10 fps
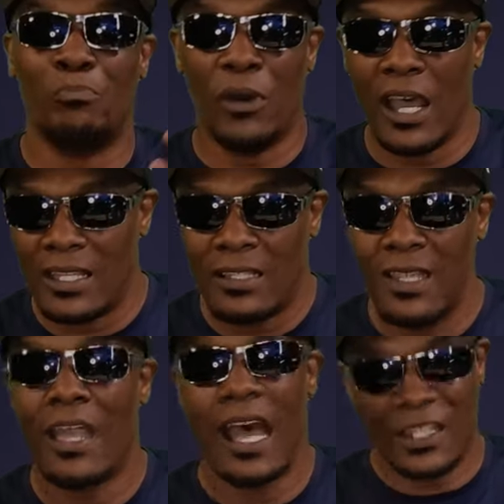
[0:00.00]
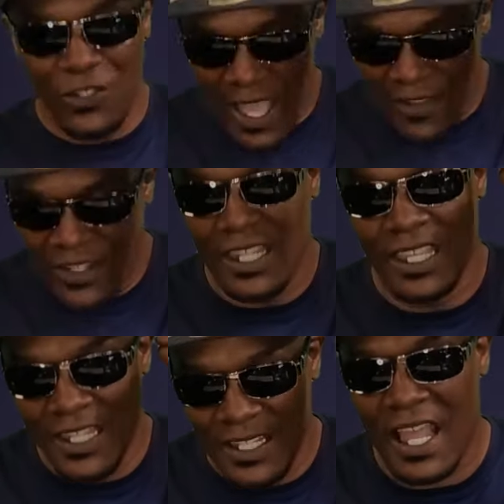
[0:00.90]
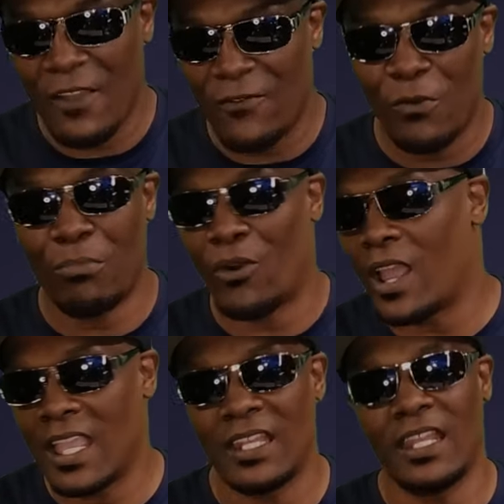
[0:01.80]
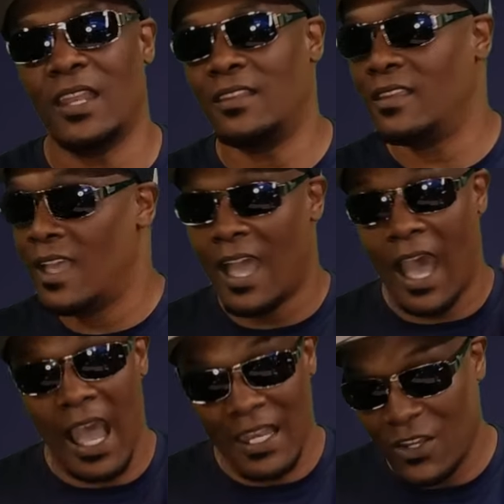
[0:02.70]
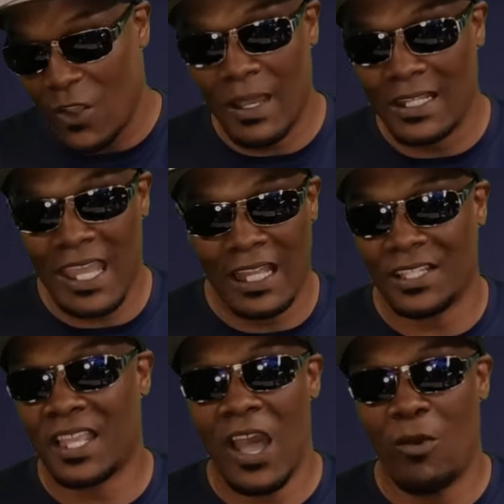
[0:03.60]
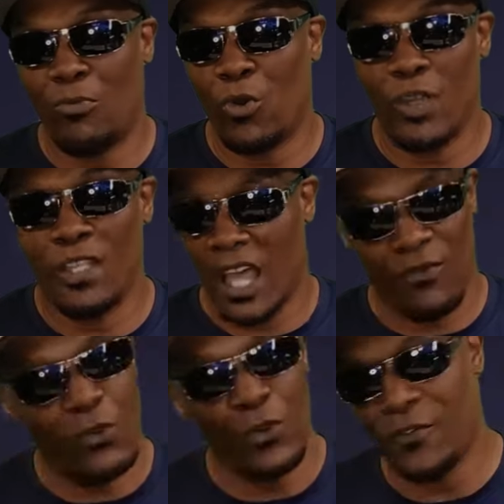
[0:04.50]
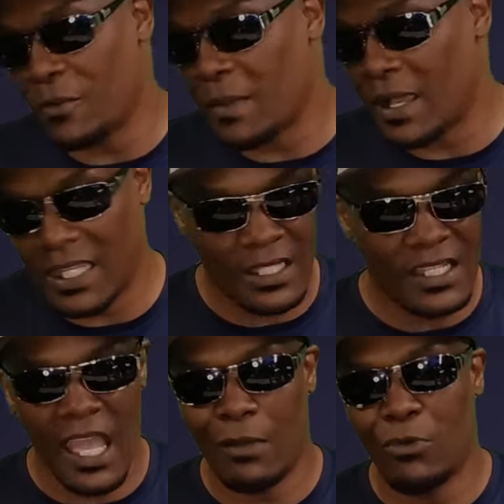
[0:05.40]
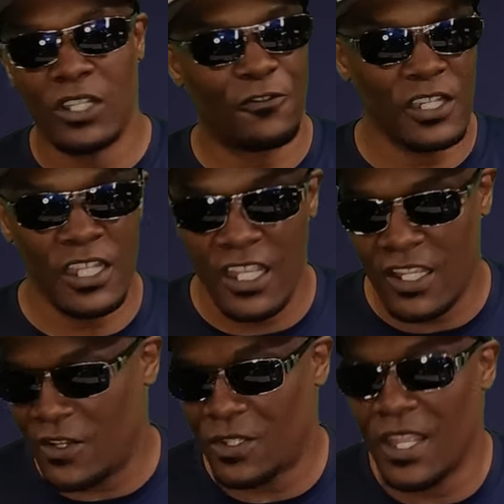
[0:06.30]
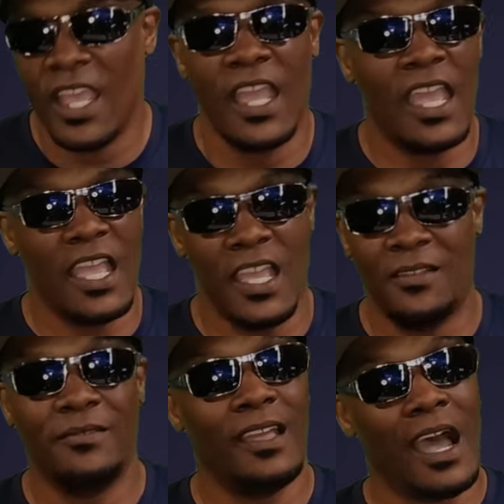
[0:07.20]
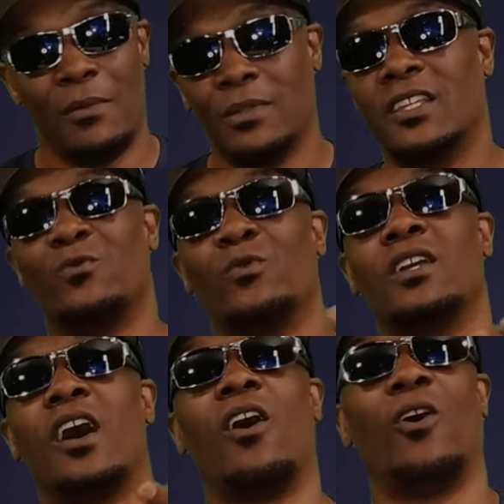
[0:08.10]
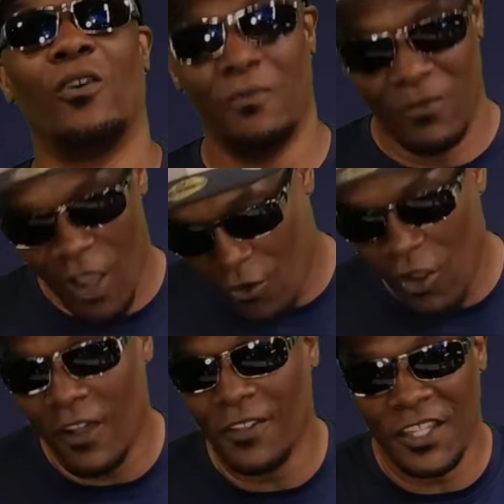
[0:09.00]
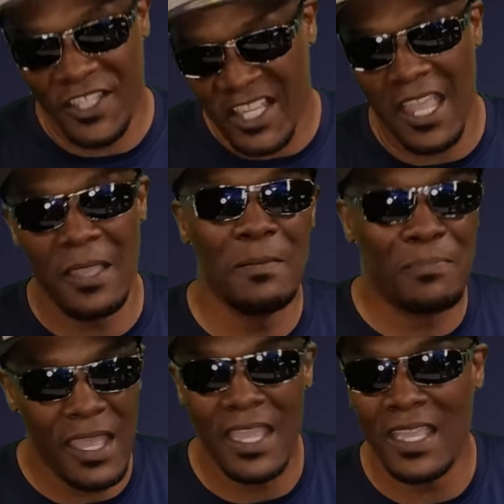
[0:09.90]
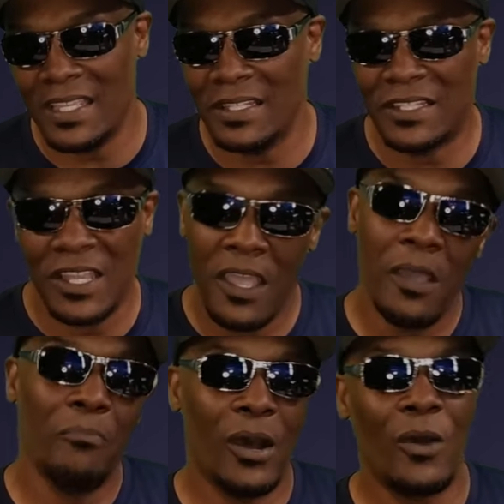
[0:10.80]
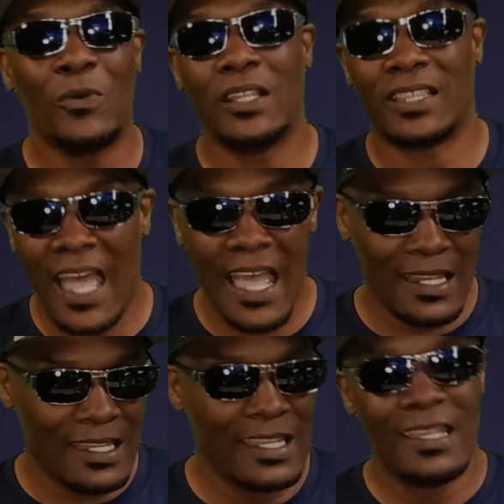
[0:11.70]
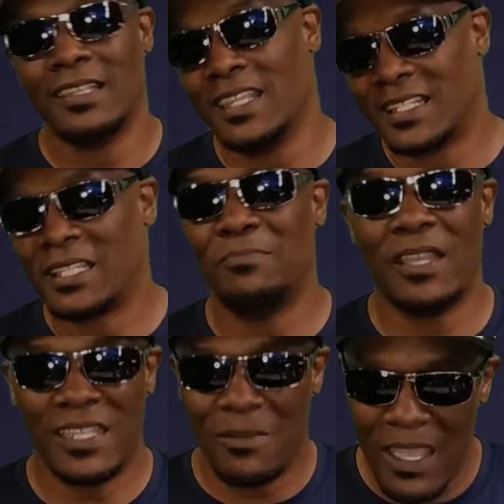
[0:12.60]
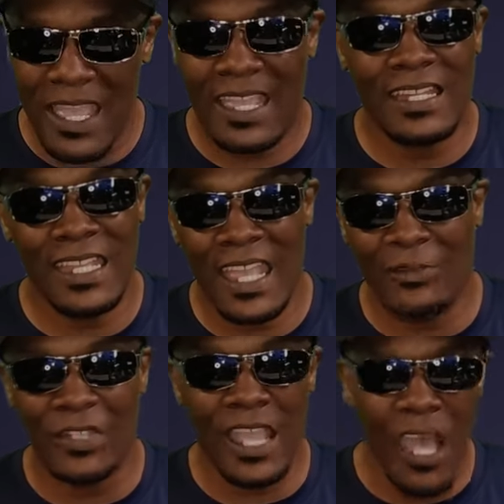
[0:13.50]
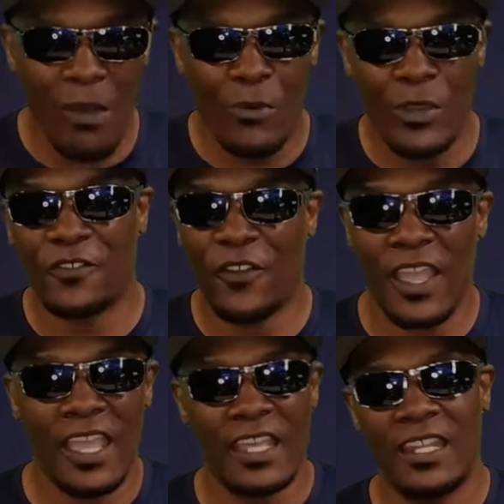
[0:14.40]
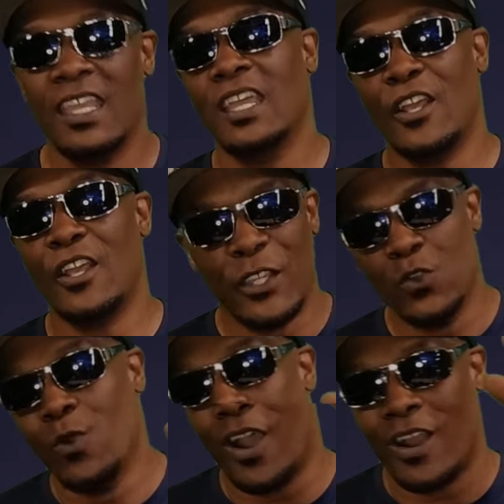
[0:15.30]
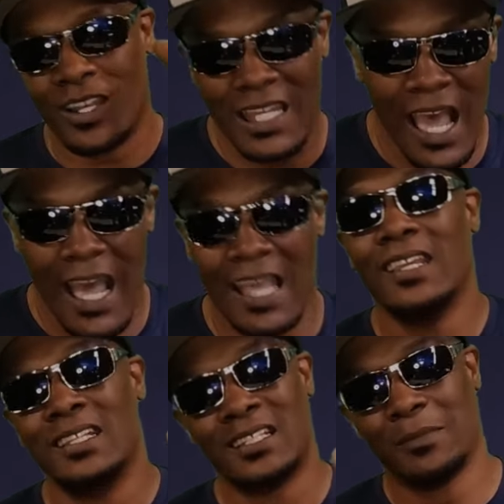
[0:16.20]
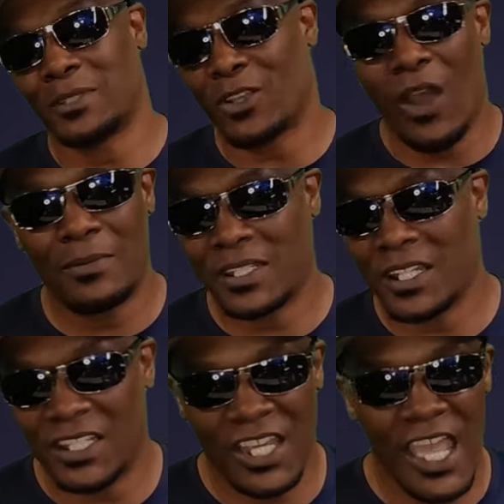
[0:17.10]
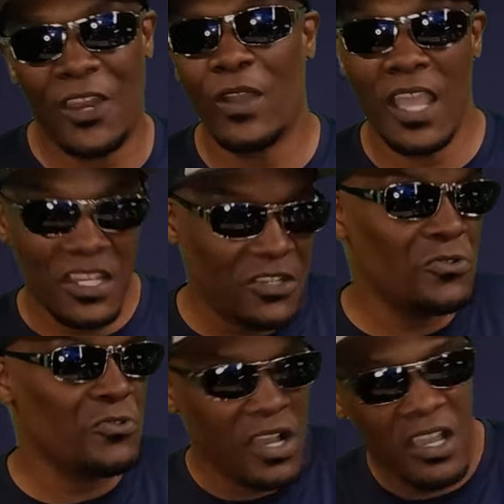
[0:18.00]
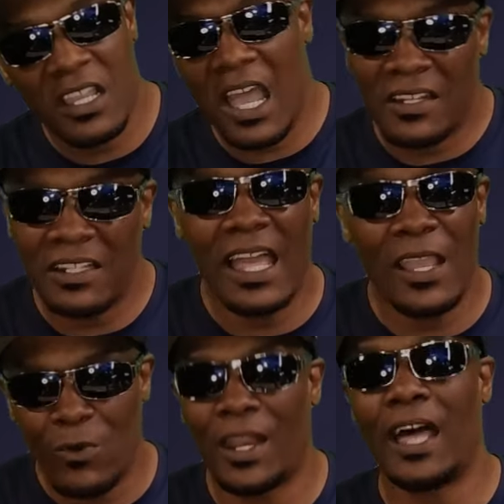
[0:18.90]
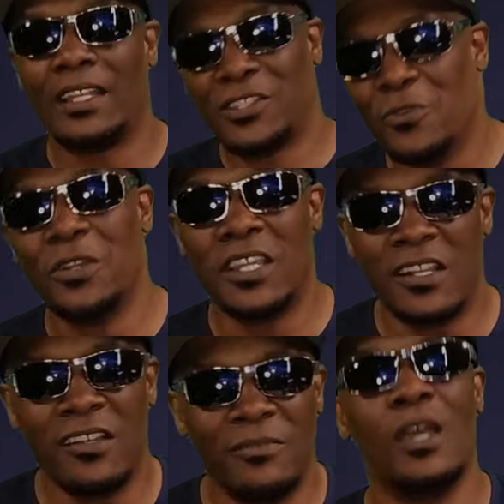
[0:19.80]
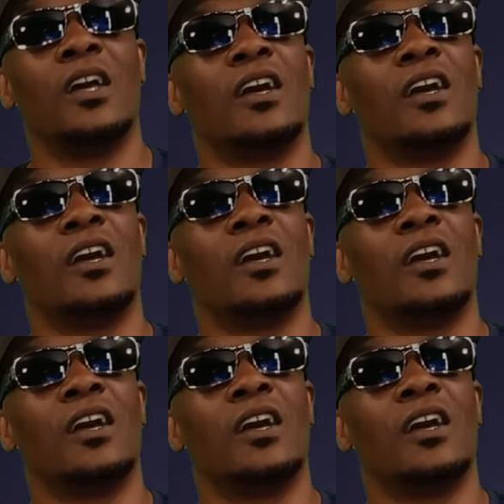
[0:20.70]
but I do have an insightful brain and I know my Dallas Cowboys. I have rooted for my Dallas Cowboys for years and I believe we all are on the same page. But with that, this has been your man, the Angry Cowboys fan. If you are not subscribed to the channel and you uh, kind of like what I do here,